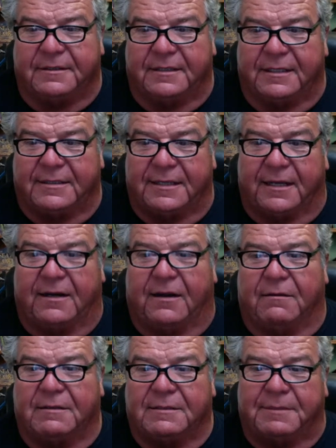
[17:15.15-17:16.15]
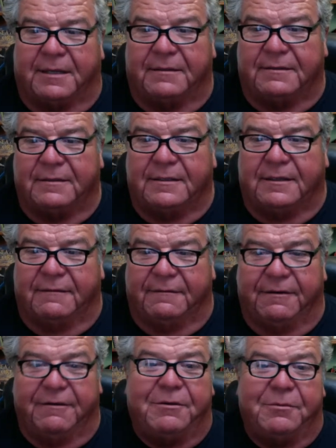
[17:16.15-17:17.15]
It's not always about,
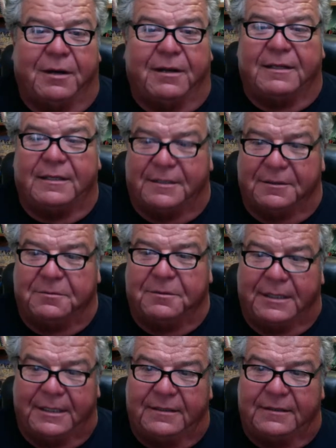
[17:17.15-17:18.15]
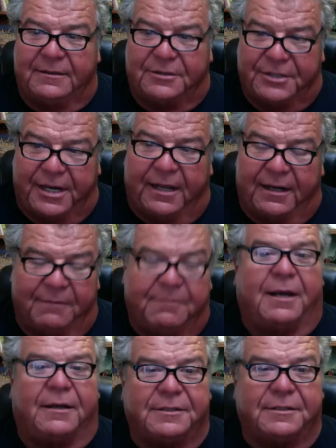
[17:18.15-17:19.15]
very rarely do we chat
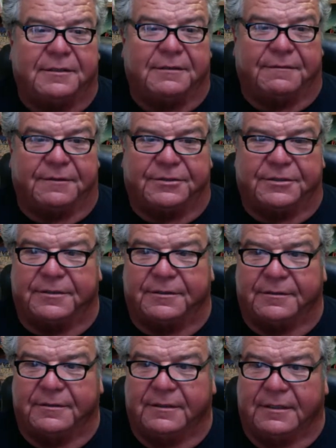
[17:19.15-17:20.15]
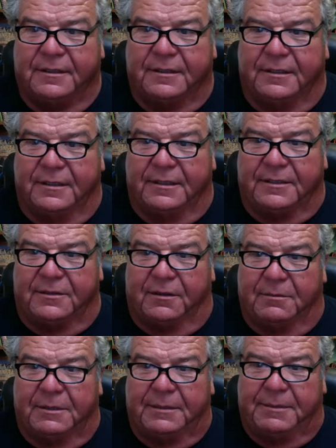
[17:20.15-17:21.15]
about tuna fishing. It's
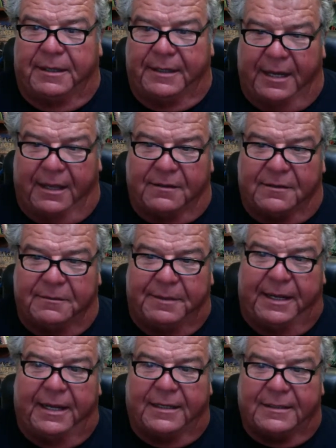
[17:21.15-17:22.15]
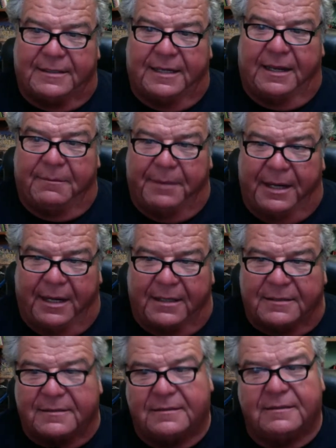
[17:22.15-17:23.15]
normally about calico bass, sand
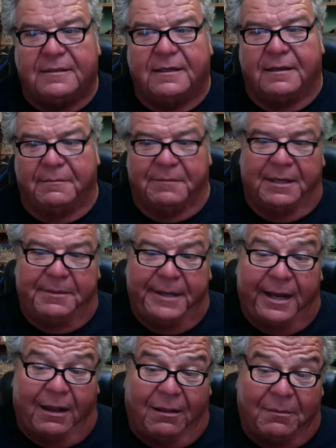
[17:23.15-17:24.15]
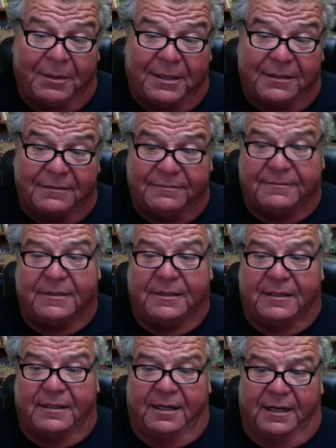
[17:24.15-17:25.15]
bass, maybe halibut,
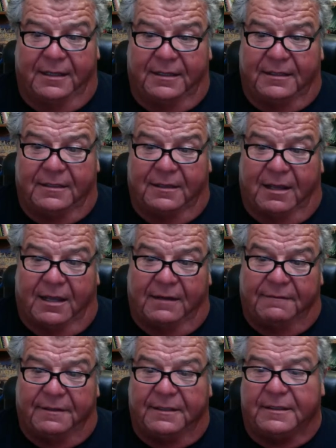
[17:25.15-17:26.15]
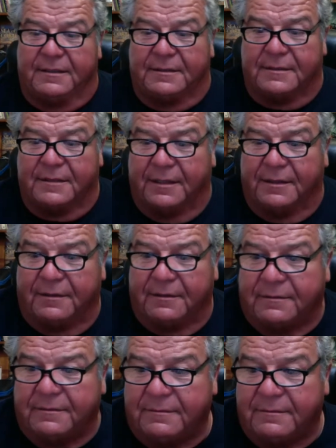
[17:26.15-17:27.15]
and then a lot of it is other
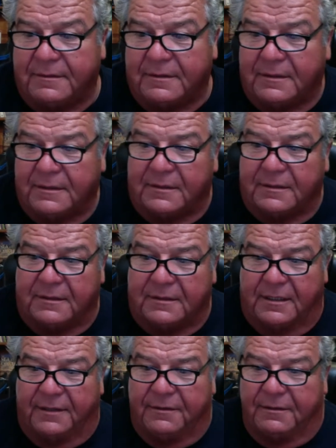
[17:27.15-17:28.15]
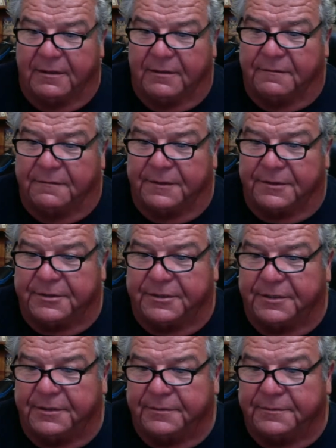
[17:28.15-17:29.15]
little fish
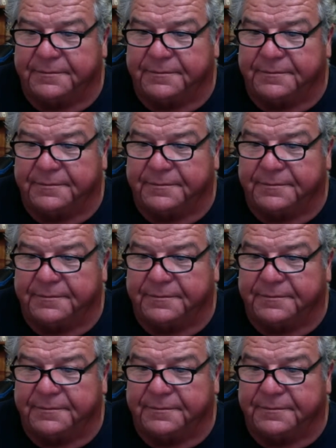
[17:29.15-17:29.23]
too.